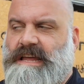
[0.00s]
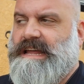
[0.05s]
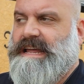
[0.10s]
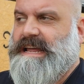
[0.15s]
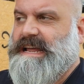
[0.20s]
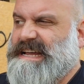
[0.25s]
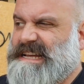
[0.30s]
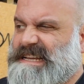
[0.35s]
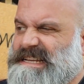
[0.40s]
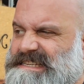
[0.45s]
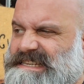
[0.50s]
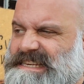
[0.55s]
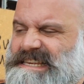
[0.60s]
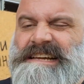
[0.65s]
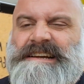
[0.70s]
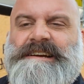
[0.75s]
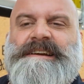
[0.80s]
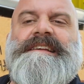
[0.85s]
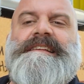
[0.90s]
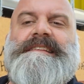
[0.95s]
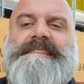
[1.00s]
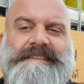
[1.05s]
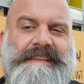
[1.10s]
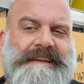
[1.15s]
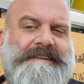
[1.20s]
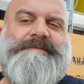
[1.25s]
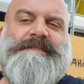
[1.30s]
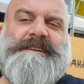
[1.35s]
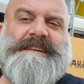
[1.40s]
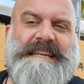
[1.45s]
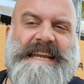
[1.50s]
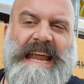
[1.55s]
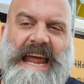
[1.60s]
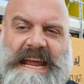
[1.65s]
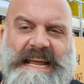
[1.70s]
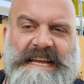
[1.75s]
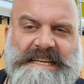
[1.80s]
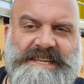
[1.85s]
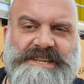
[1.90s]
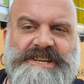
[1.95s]
is live for
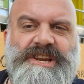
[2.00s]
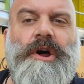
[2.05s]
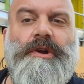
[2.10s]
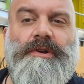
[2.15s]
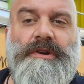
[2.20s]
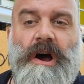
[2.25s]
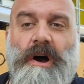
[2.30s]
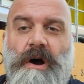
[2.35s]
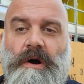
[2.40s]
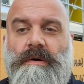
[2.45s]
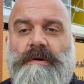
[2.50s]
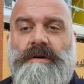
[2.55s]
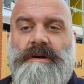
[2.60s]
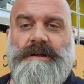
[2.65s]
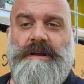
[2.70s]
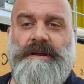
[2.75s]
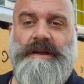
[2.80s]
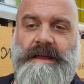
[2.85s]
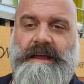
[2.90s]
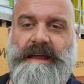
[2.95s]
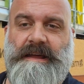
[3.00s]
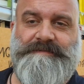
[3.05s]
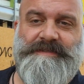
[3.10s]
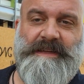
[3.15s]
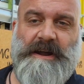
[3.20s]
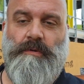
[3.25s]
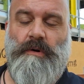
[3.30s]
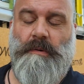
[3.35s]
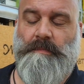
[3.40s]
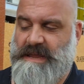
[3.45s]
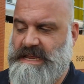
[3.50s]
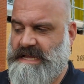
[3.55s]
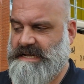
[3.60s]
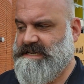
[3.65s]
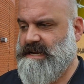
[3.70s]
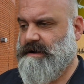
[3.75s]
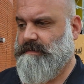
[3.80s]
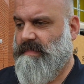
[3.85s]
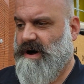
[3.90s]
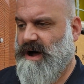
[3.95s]
today because you don't know if there will be a
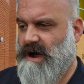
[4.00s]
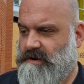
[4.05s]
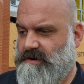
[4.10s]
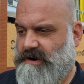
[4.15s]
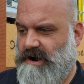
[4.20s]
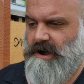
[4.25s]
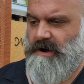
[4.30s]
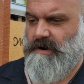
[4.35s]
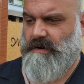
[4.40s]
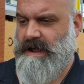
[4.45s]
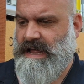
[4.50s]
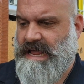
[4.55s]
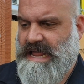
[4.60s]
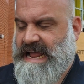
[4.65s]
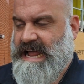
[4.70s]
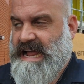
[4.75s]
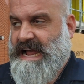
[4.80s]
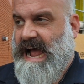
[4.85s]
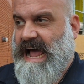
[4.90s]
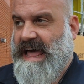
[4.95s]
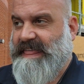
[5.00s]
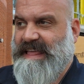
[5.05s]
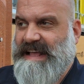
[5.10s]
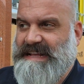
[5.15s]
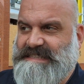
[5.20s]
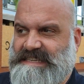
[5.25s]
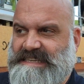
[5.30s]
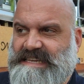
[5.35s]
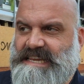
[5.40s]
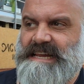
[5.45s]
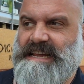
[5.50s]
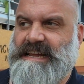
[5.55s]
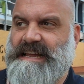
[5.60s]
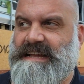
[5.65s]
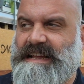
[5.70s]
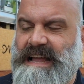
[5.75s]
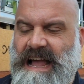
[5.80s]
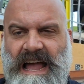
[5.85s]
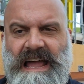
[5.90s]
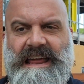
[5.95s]
tomorrow. And that's
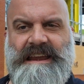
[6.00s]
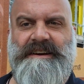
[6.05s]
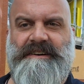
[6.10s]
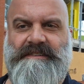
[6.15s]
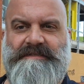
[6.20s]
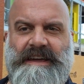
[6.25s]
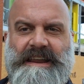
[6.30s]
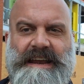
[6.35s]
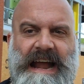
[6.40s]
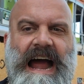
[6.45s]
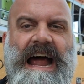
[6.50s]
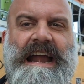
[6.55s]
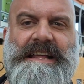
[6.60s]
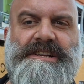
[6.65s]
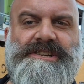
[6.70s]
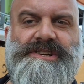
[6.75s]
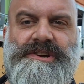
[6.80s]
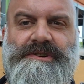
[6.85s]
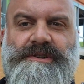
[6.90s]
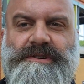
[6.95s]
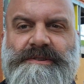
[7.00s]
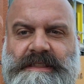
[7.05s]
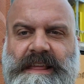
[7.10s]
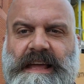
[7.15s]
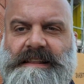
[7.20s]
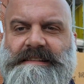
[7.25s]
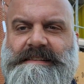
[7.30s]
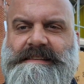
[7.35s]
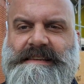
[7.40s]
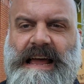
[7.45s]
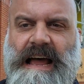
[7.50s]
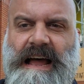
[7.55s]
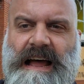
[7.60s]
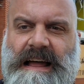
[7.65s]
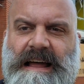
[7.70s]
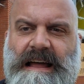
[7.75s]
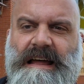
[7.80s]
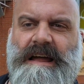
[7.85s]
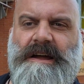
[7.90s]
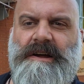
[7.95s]
kind of an attitude that's
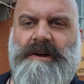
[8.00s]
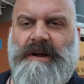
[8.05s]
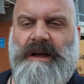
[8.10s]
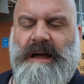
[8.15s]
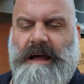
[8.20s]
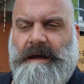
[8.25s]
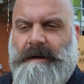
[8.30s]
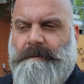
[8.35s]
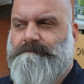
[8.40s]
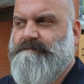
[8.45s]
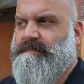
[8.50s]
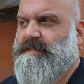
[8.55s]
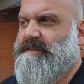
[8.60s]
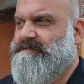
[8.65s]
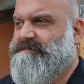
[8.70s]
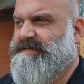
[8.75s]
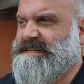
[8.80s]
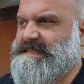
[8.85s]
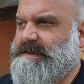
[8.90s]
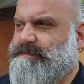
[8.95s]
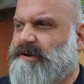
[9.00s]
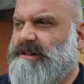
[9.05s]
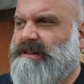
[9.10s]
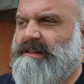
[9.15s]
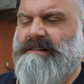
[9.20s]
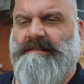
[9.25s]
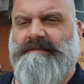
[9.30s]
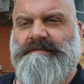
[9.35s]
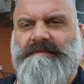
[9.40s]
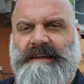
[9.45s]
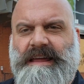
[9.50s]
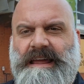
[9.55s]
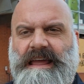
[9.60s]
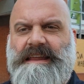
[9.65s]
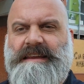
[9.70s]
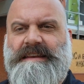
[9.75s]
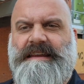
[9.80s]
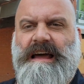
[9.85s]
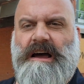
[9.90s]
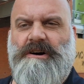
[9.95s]
visible
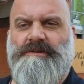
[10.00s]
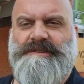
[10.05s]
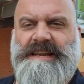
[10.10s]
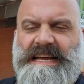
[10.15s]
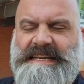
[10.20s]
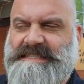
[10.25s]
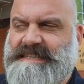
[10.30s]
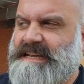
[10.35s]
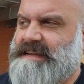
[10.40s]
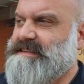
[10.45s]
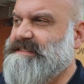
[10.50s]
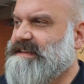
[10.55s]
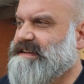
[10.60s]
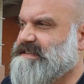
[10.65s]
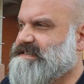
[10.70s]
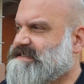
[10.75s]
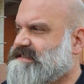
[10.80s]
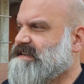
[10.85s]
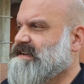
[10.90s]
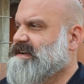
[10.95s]
in Odessa, this